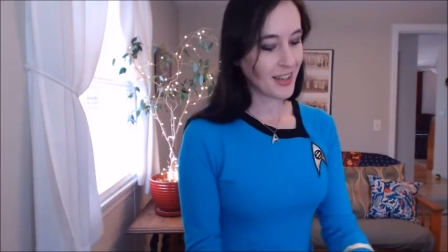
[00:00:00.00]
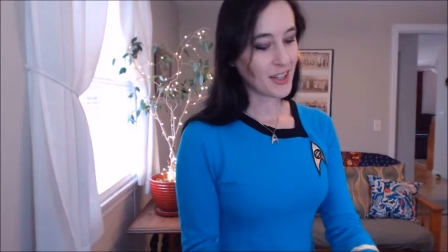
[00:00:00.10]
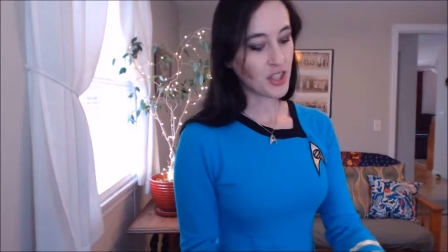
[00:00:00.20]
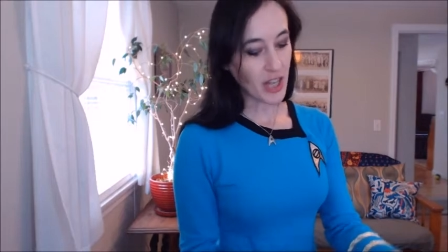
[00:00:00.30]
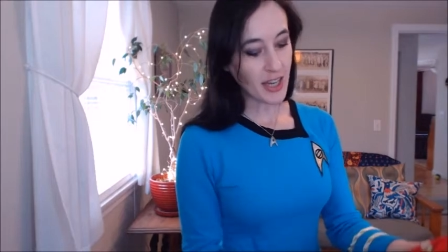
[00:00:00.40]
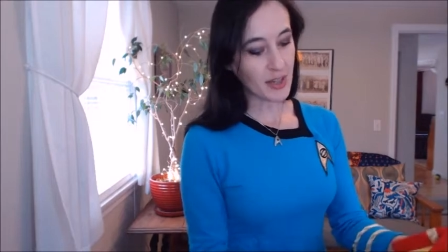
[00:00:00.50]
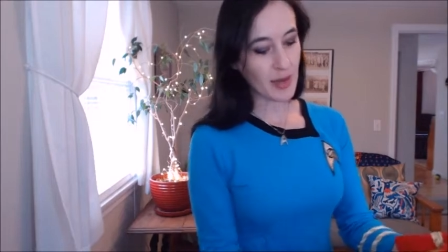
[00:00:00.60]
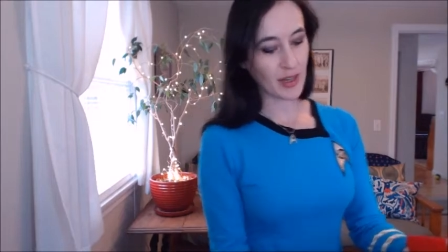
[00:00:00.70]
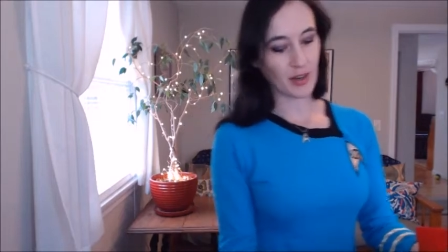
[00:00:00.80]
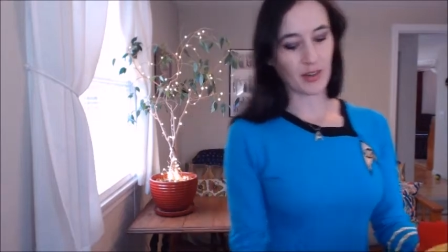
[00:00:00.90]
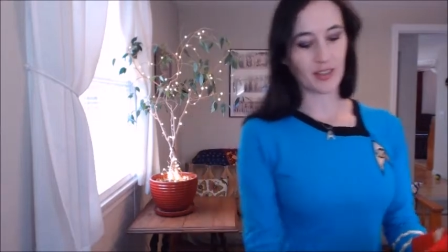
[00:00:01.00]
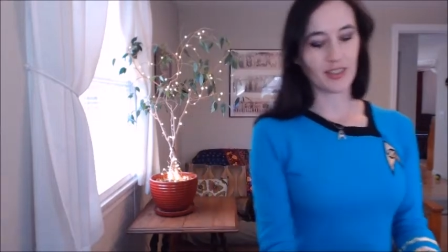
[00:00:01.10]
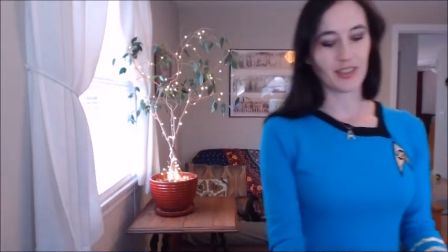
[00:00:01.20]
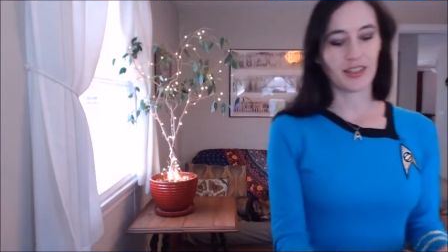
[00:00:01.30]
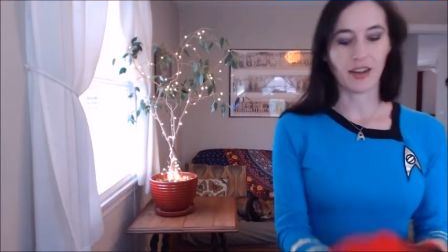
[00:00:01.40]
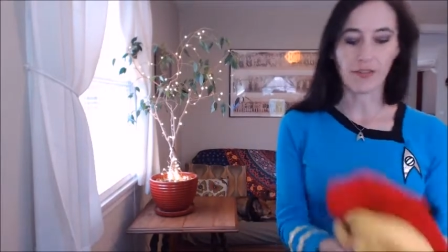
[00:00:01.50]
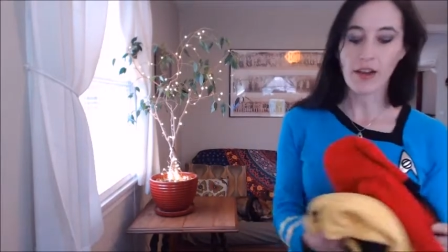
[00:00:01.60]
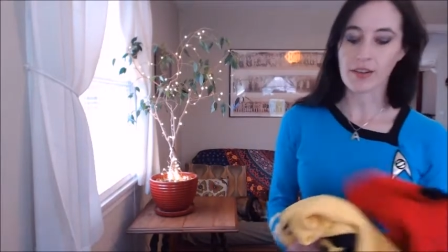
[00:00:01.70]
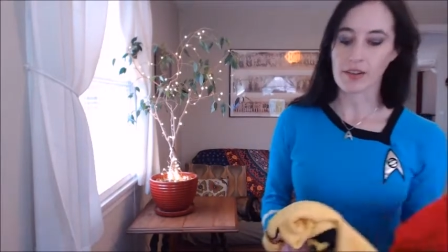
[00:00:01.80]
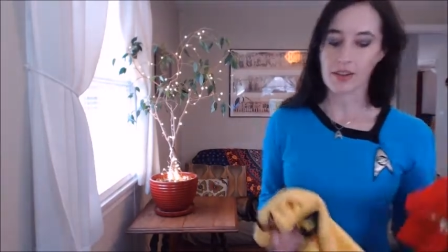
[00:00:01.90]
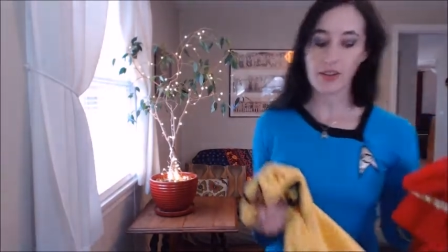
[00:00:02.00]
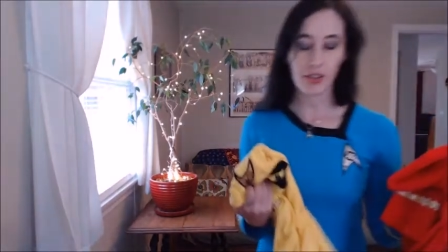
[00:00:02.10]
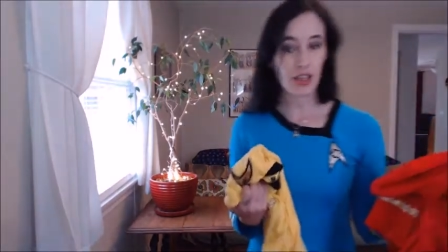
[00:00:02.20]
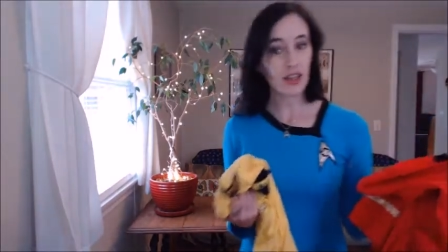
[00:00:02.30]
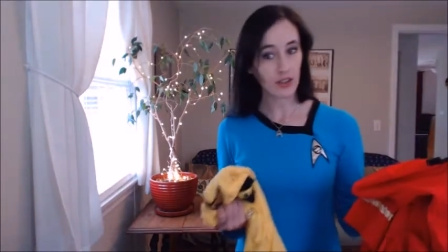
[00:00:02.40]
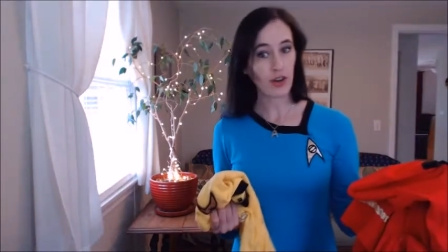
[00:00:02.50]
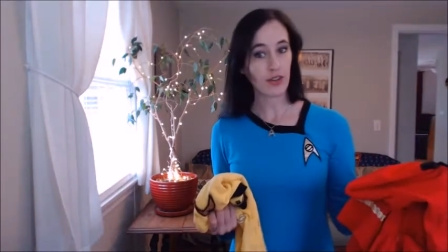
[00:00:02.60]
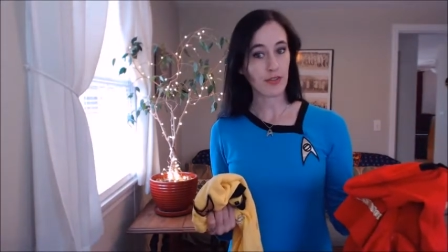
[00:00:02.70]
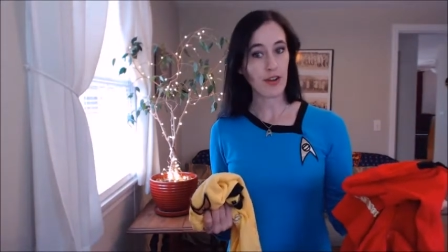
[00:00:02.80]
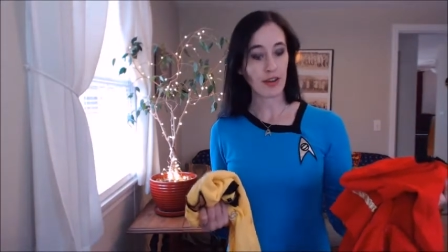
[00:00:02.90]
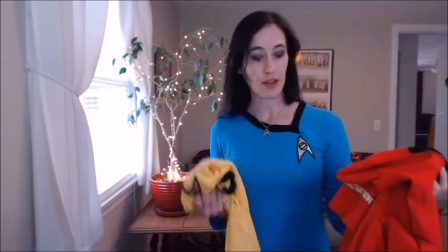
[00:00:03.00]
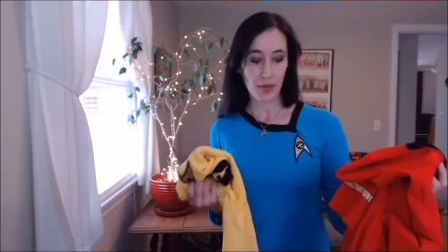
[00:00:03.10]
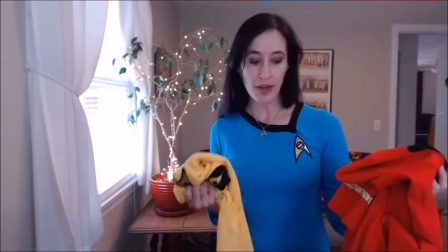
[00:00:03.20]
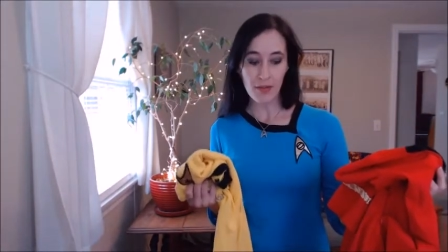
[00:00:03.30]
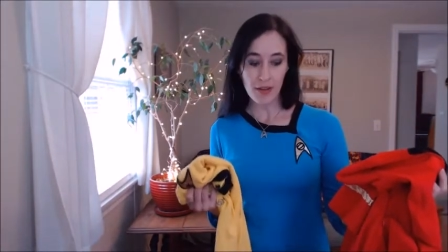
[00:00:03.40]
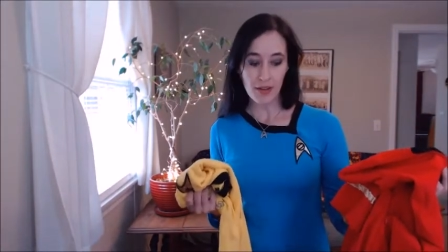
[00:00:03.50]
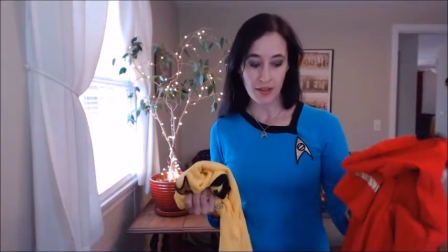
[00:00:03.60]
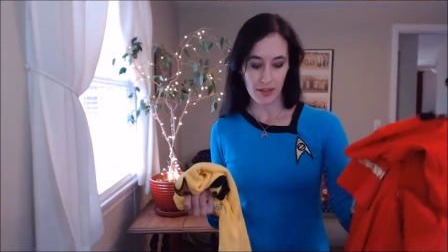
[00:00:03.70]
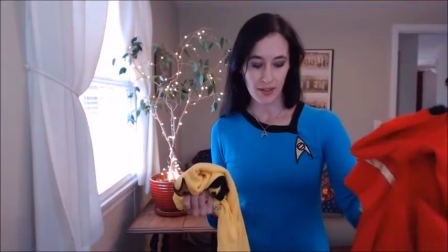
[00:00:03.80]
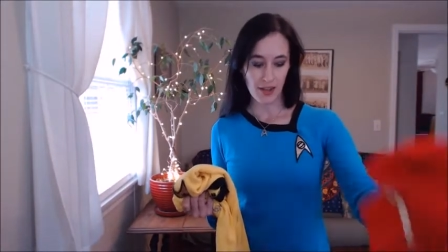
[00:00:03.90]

tried to make a gold and I found it. And it is, it is hard to find, but I found it.